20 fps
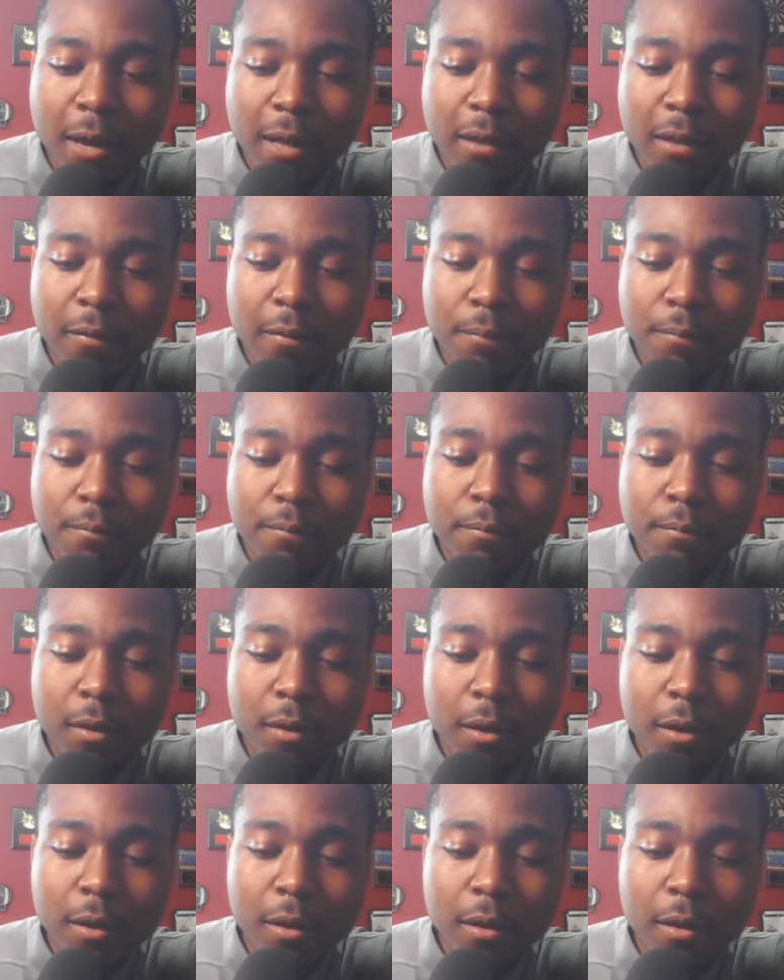had the
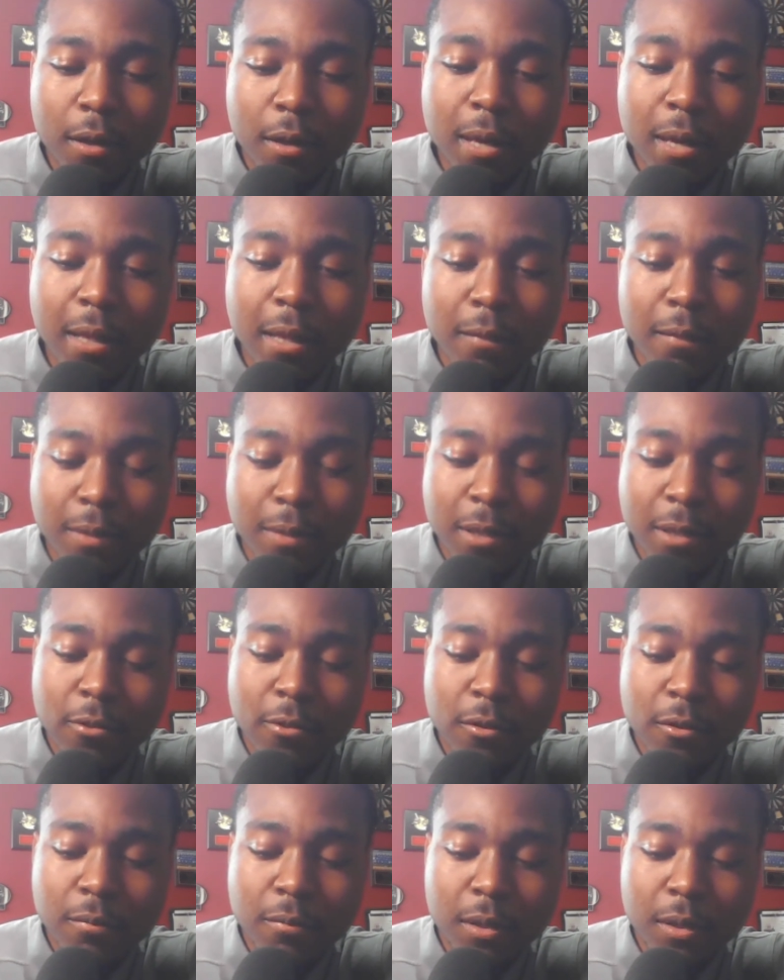
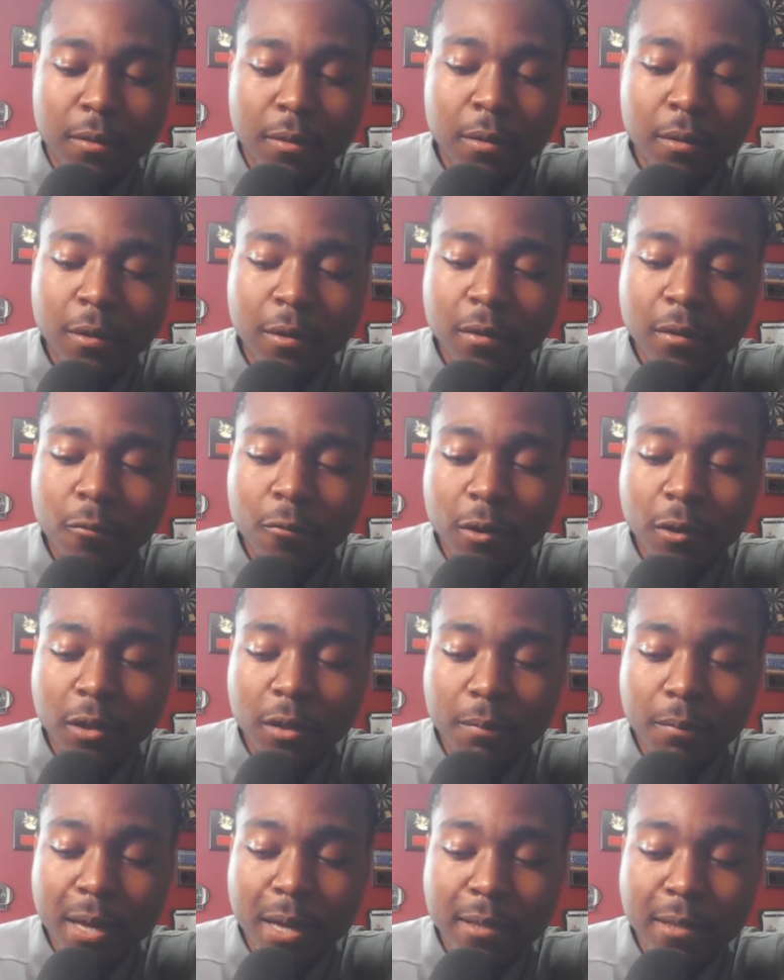potential to be one of
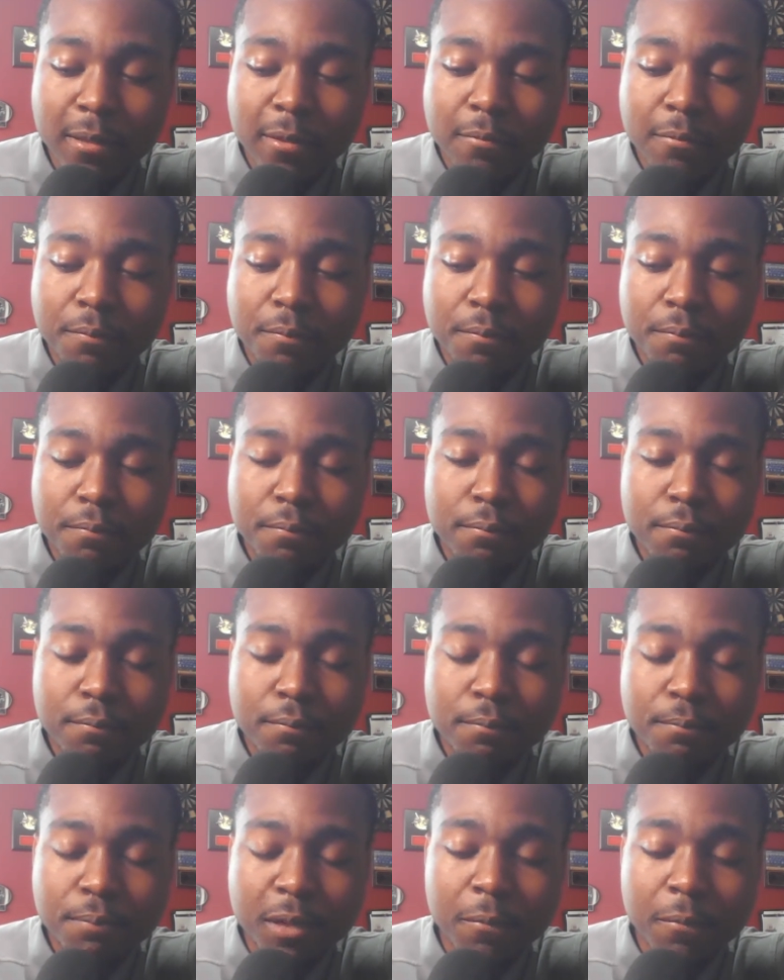the best
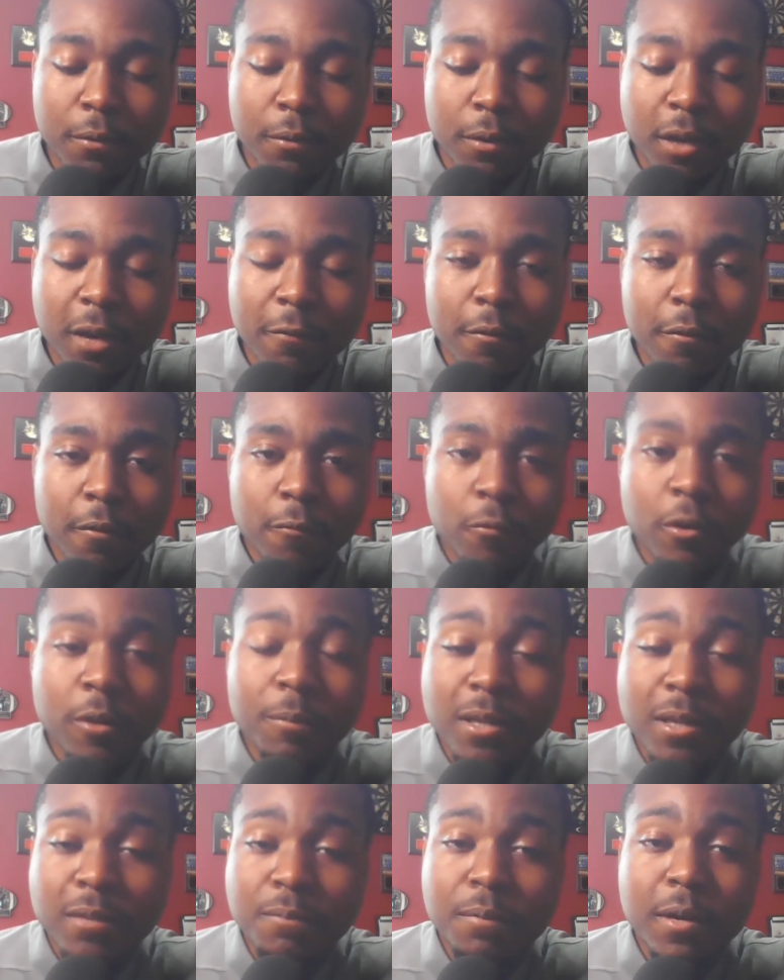people to ever, one
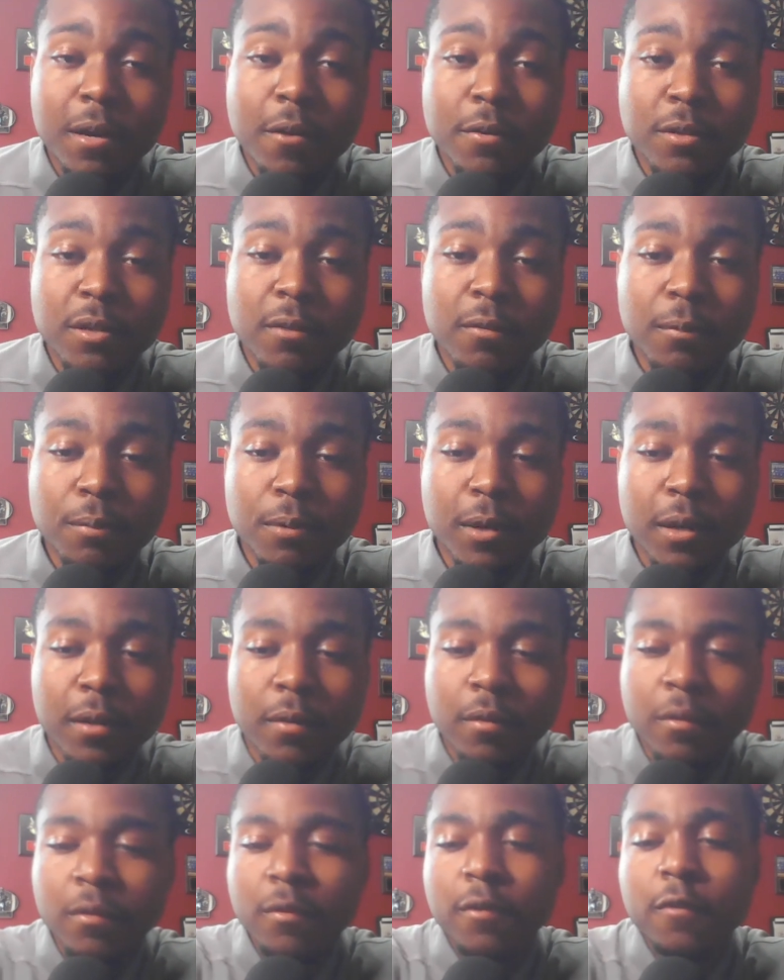of the best players to ever
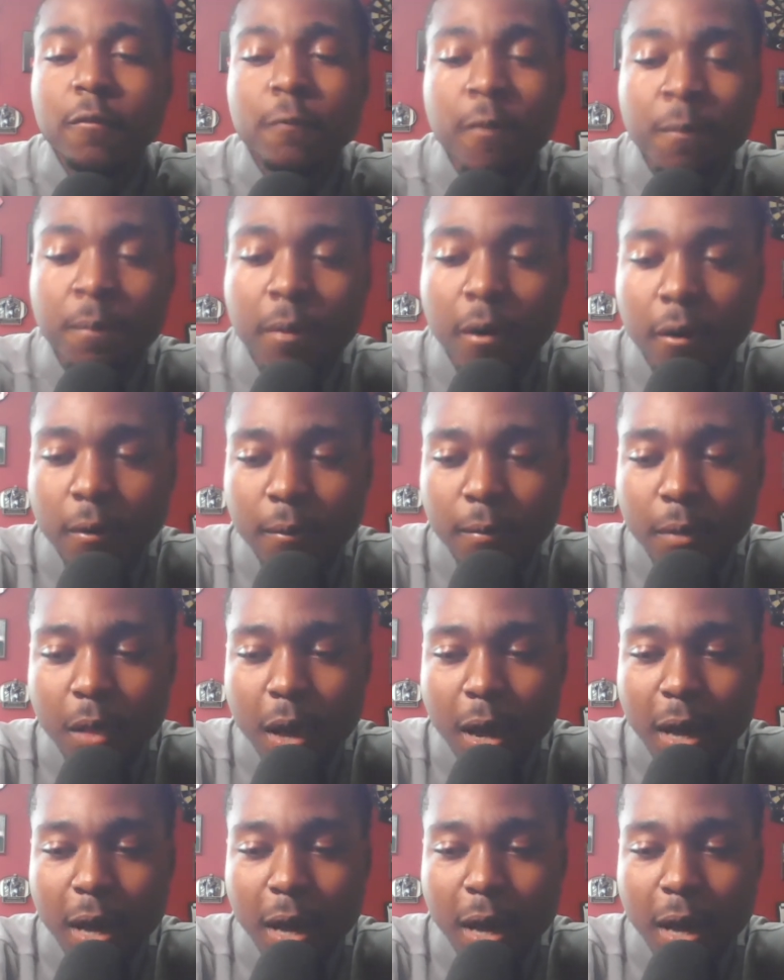play football.